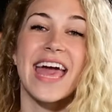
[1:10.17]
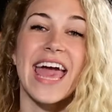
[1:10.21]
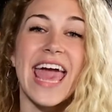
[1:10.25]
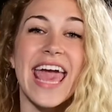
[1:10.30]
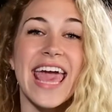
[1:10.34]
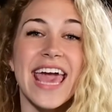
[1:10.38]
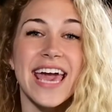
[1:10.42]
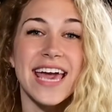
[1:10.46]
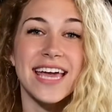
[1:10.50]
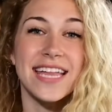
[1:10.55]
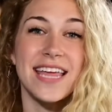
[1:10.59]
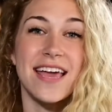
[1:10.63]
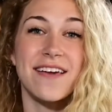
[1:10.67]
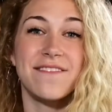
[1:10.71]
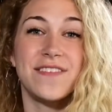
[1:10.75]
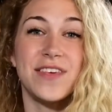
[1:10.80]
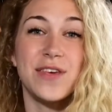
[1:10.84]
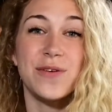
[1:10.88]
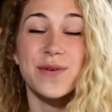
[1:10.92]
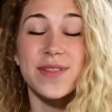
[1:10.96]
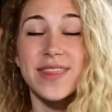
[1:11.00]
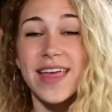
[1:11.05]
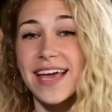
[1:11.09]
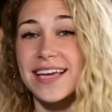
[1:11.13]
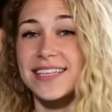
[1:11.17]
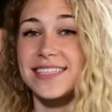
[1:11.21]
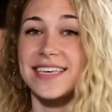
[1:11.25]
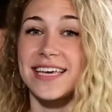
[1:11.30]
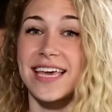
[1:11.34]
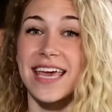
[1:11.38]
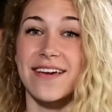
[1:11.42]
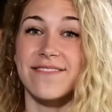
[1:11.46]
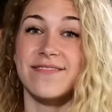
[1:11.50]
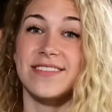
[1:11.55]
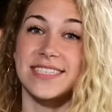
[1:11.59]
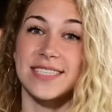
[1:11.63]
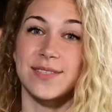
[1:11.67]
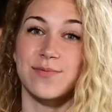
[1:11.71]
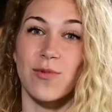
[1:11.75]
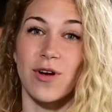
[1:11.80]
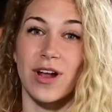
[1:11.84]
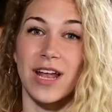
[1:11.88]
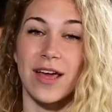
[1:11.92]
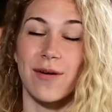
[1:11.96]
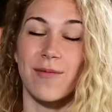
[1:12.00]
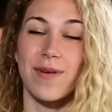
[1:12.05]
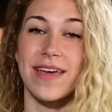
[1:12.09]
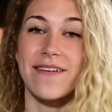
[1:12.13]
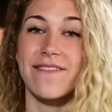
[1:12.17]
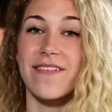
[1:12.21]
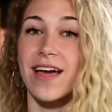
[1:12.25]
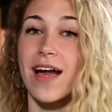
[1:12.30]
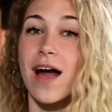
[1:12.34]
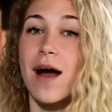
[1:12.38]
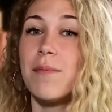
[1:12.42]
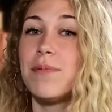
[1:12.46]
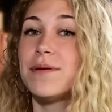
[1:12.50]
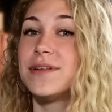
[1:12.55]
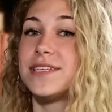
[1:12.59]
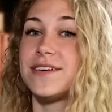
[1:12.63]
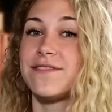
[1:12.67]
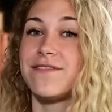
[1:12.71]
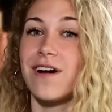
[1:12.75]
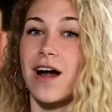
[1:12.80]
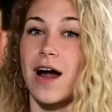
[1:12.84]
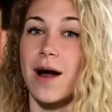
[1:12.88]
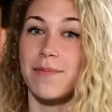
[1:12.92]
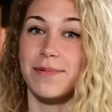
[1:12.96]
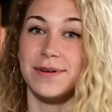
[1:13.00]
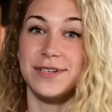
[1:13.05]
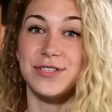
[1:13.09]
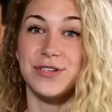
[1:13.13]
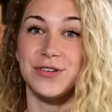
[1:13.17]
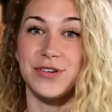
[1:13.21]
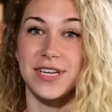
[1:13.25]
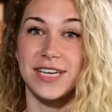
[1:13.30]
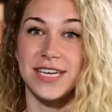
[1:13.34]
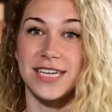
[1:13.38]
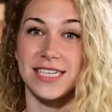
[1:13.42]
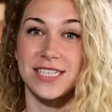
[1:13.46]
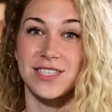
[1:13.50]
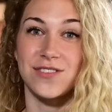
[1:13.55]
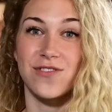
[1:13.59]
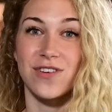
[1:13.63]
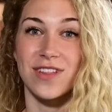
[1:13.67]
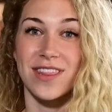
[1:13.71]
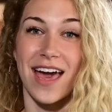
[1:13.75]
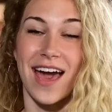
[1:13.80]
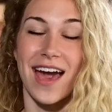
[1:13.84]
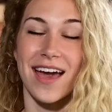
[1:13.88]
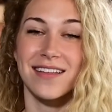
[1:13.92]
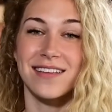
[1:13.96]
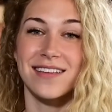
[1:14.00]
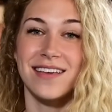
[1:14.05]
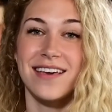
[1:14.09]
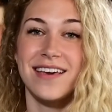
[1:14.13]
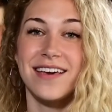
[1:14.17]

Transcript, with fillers: And if you would like to give this morning, we have a couple different opportunities for that.